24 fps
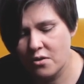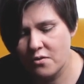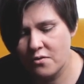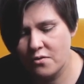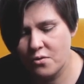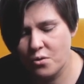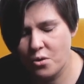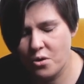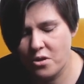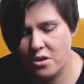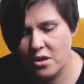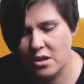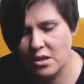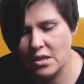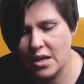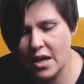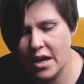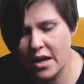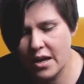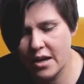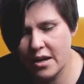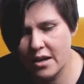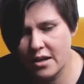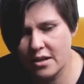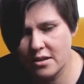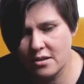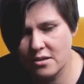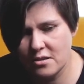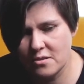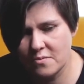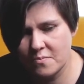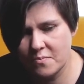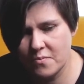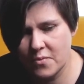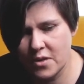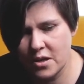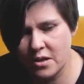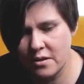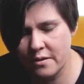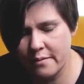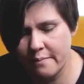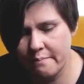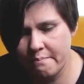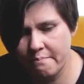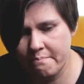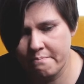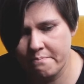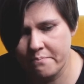for this head
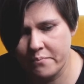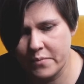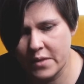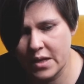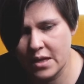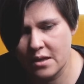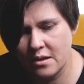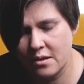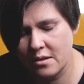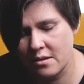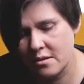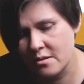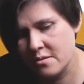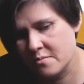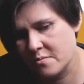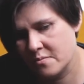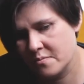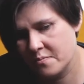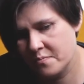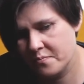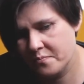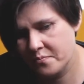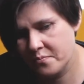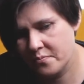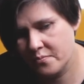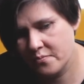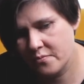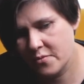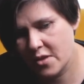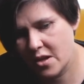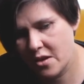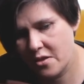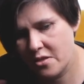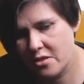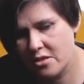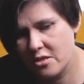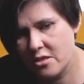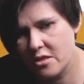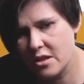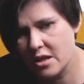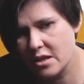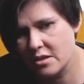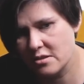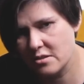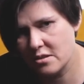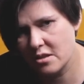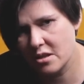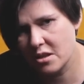um, in
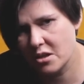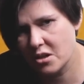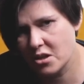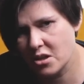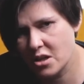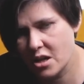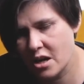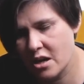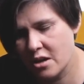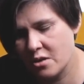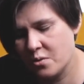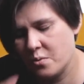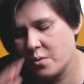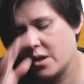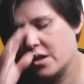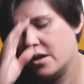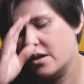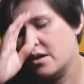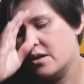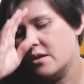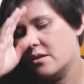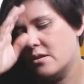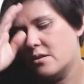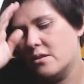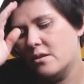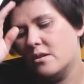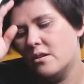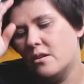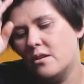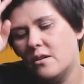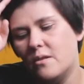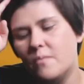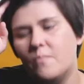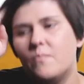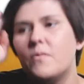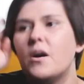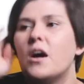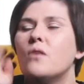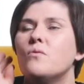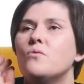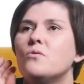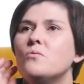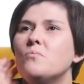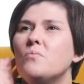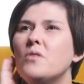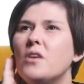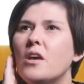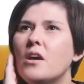a thicker yarn weight, um, I
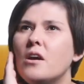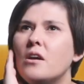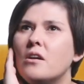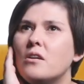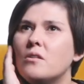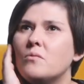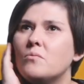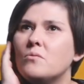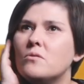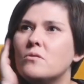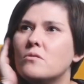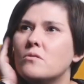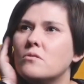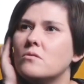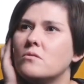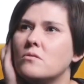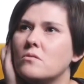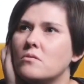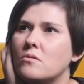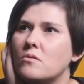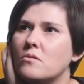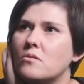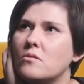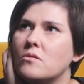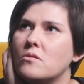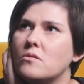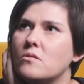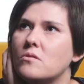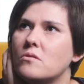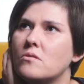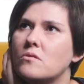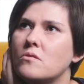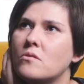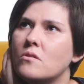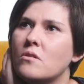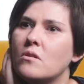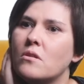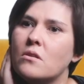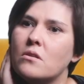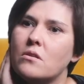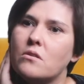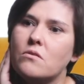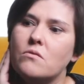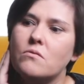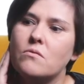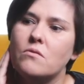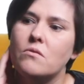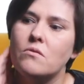would be able to
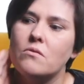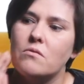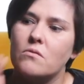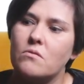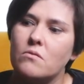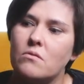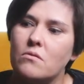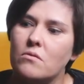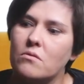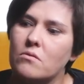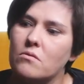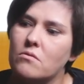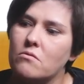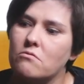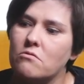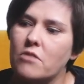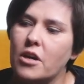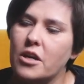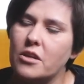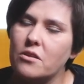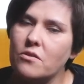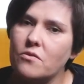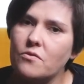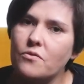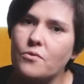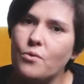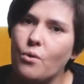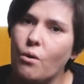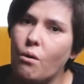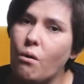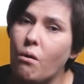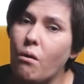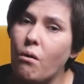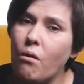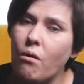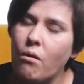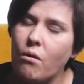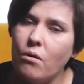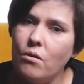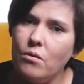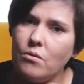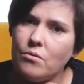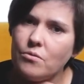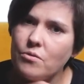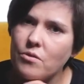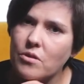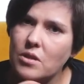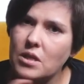write it for
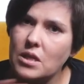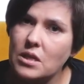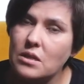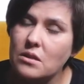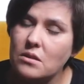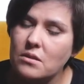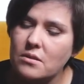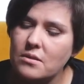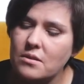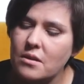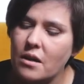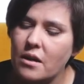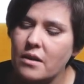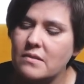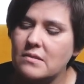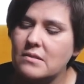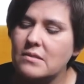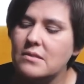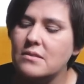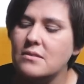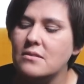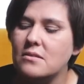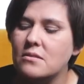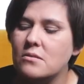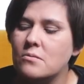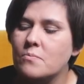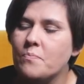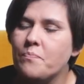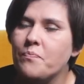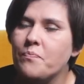all needed sizes.